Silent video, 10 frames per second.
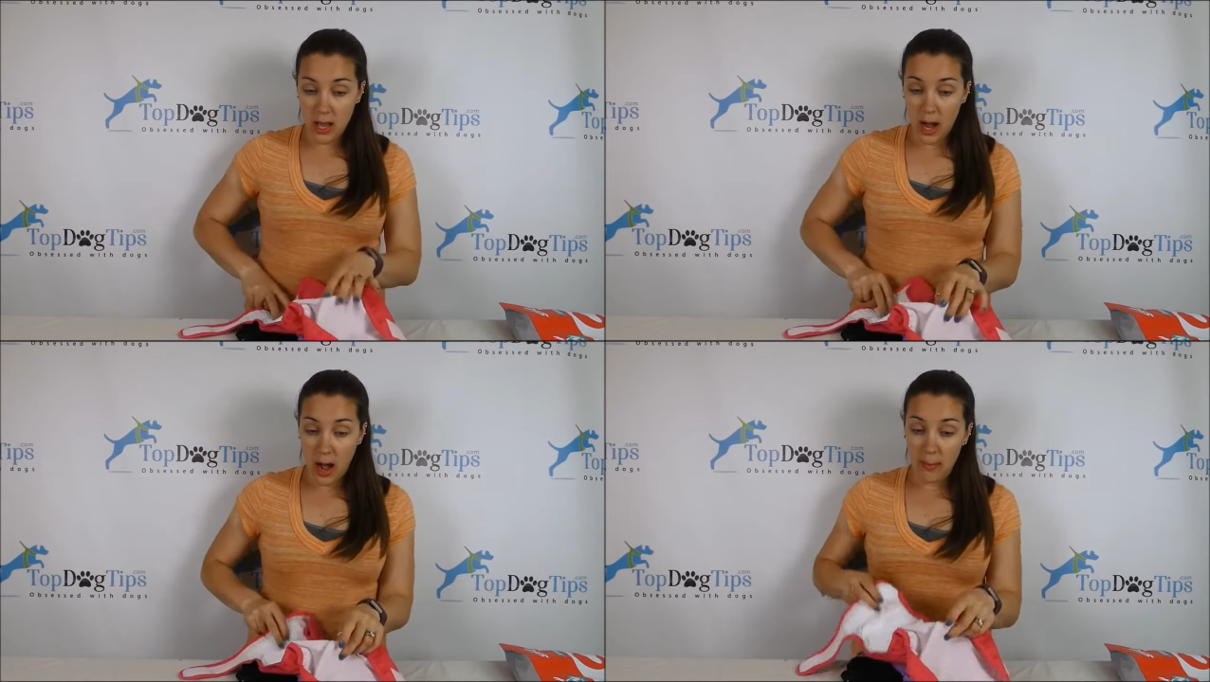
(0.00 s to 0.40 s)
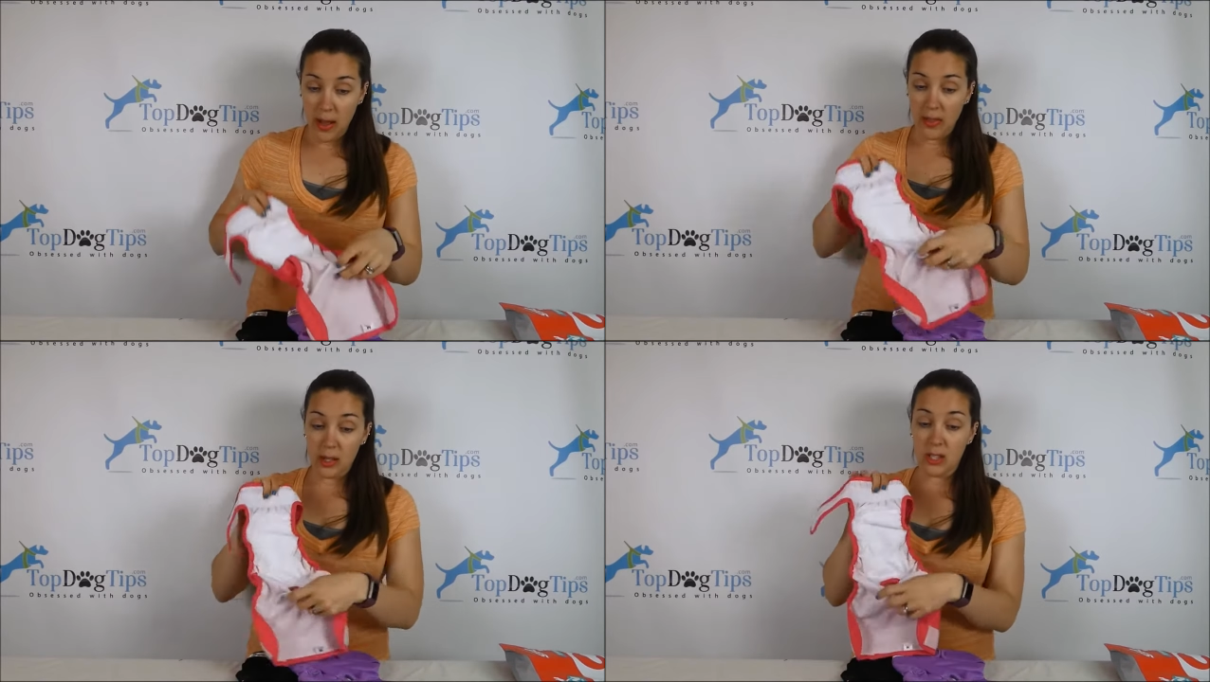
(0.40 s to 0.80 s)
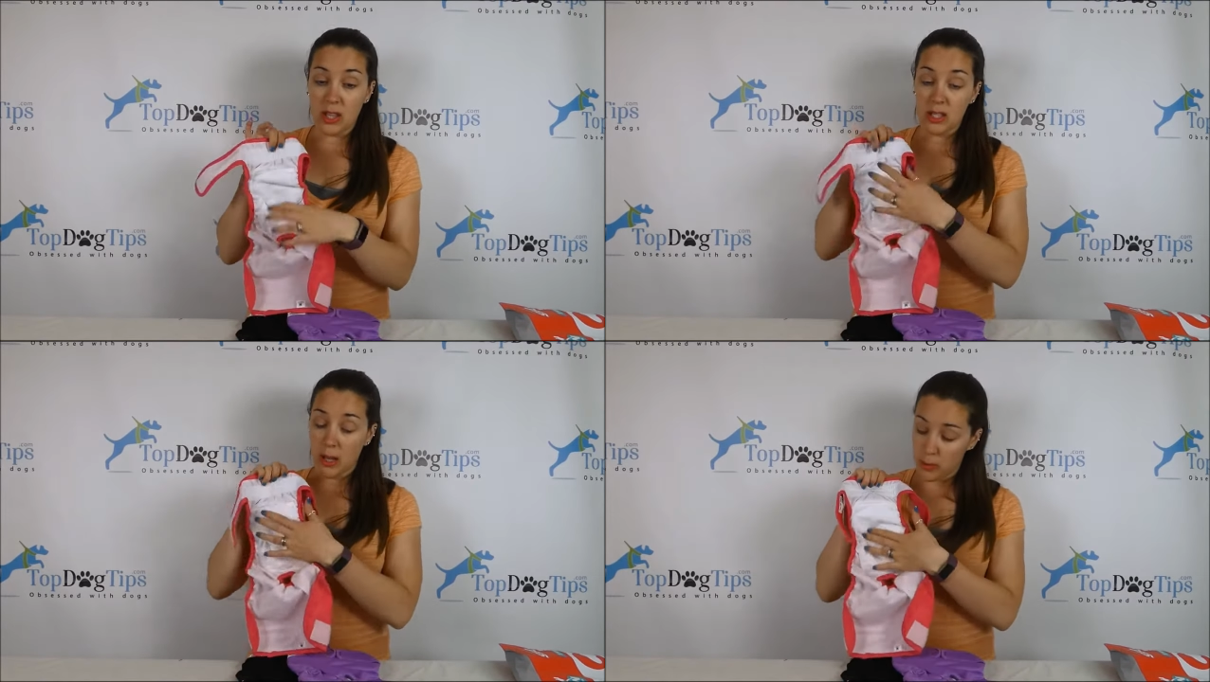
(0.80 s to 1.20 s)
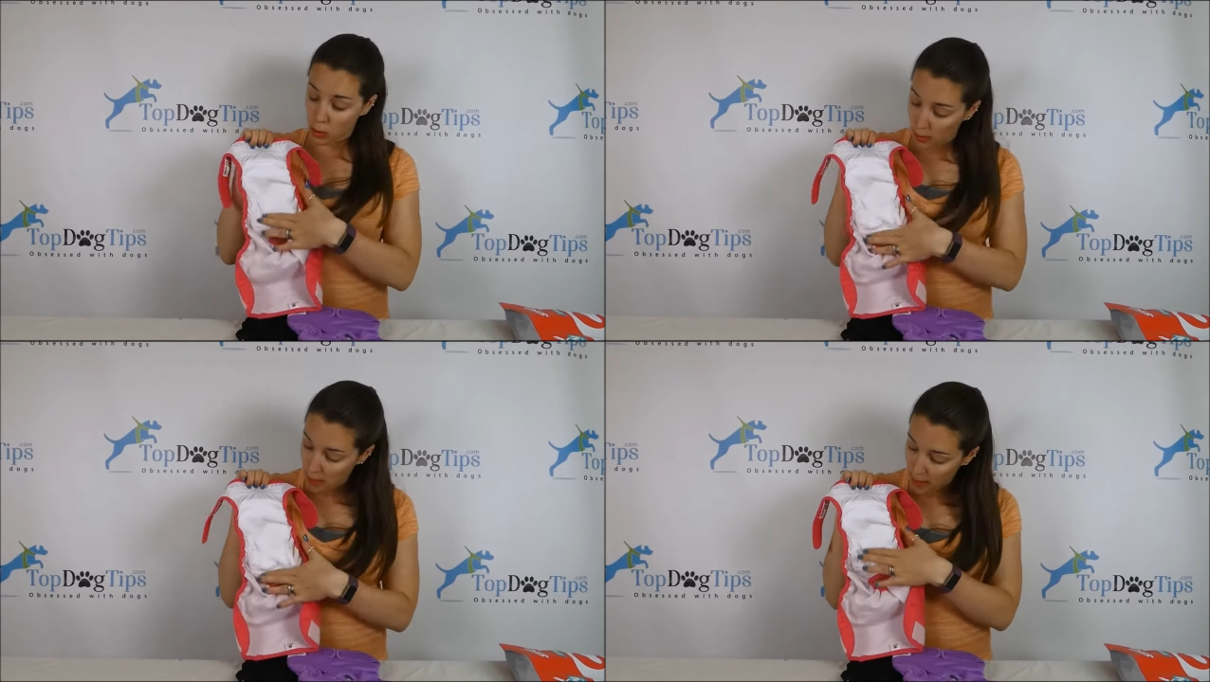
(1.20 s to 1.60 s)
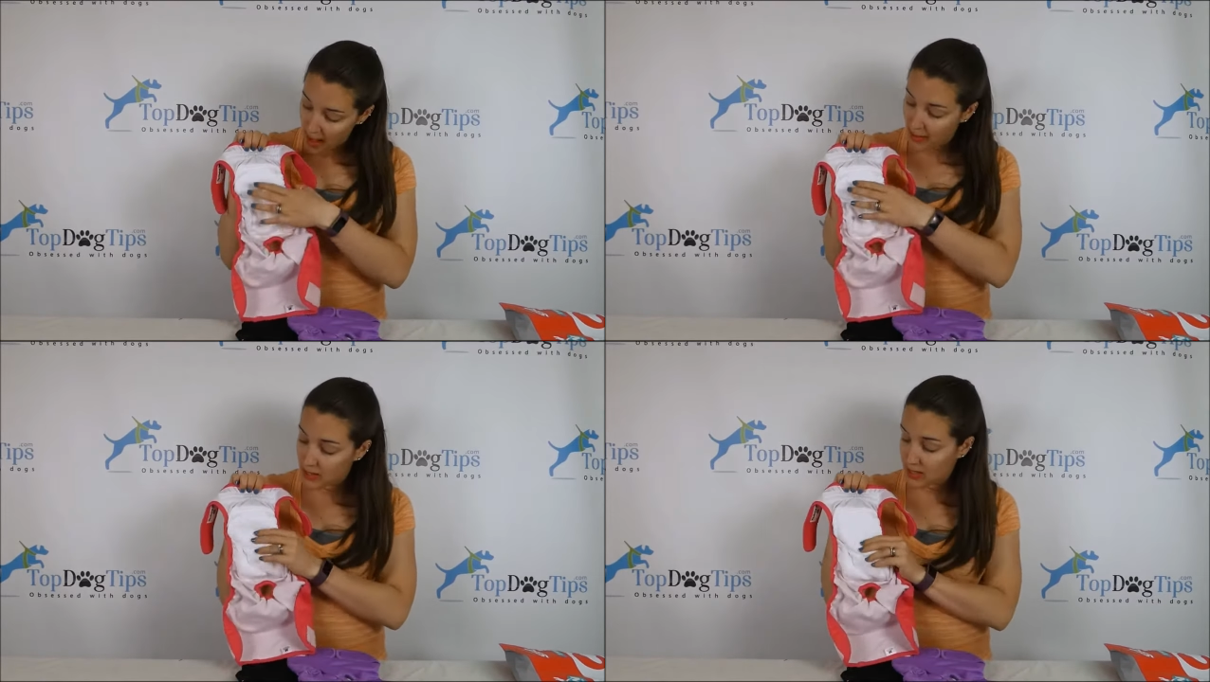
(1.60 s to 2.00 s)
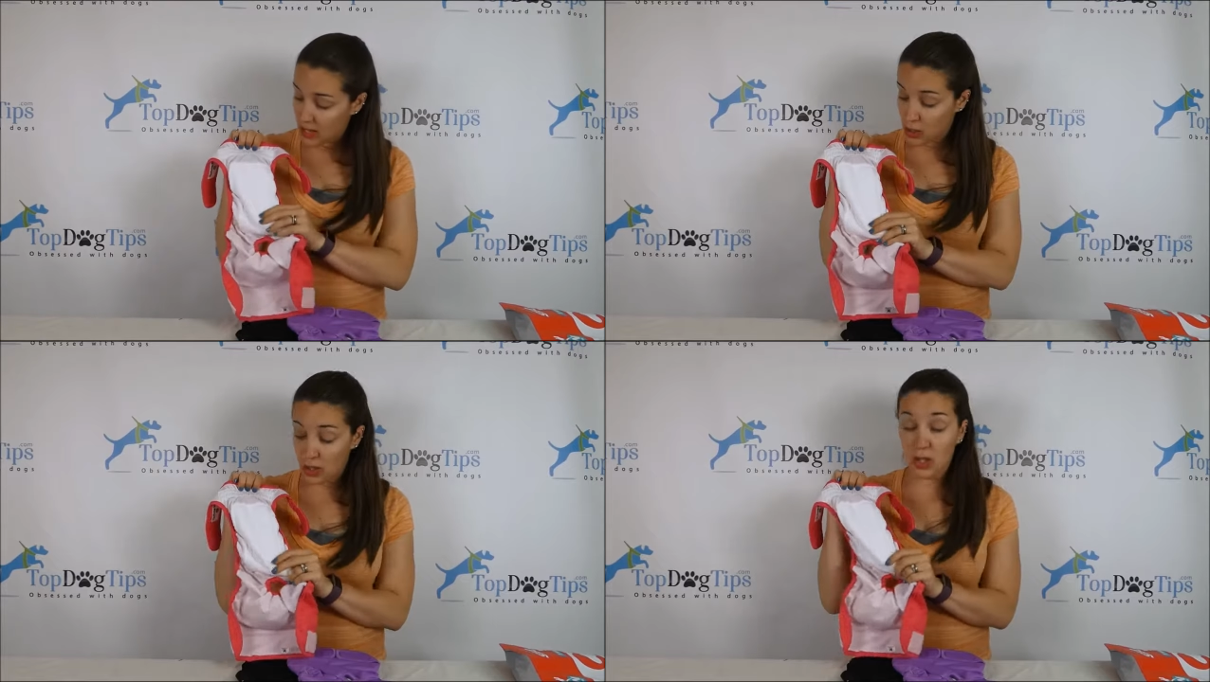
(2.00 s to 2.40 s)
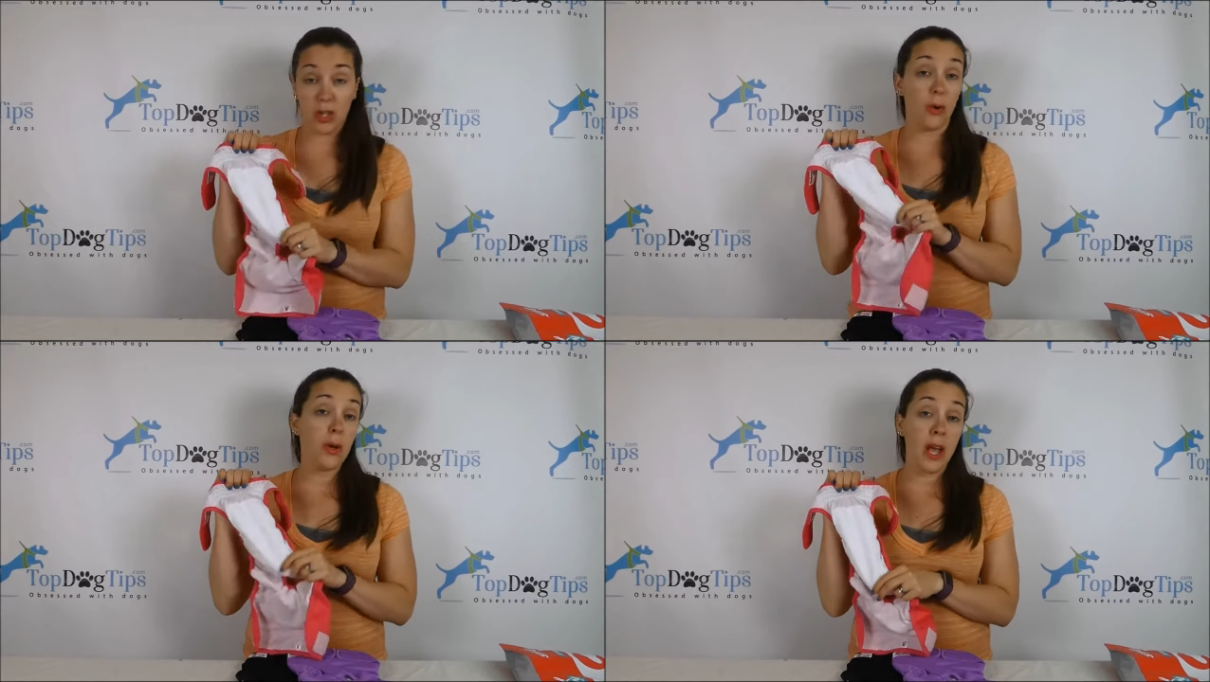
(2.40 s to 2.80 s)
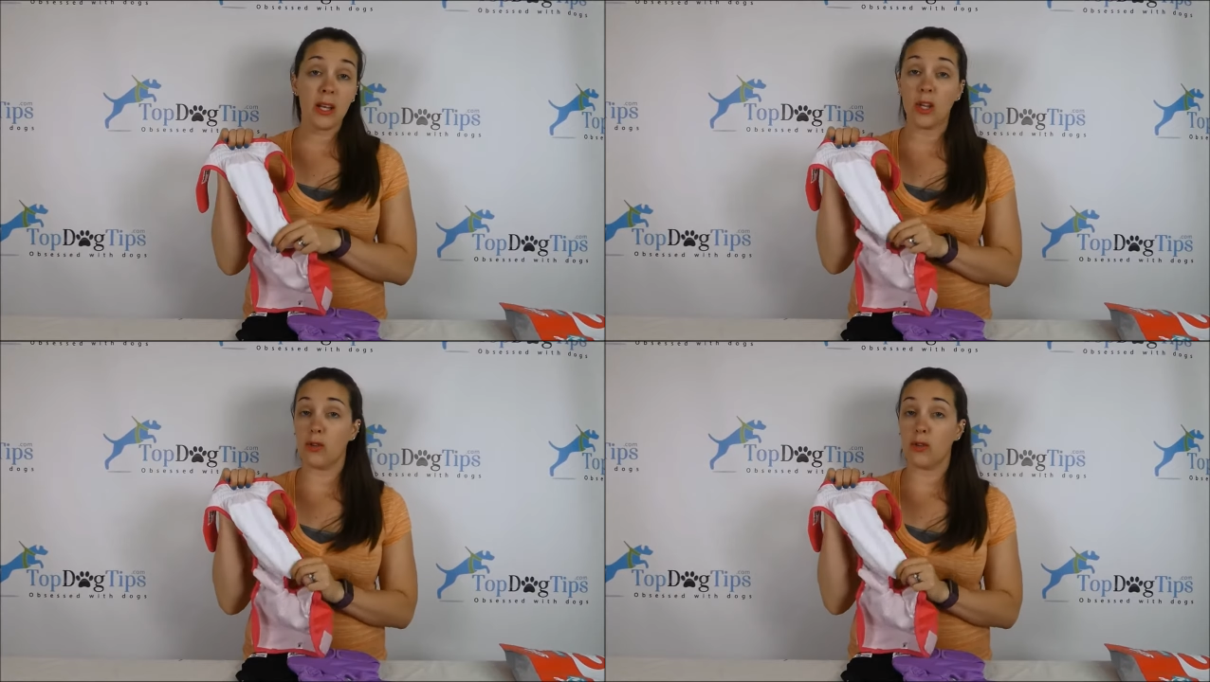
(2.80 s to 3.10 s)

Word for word: um, and there's this absorbent pad that's actually sewn in.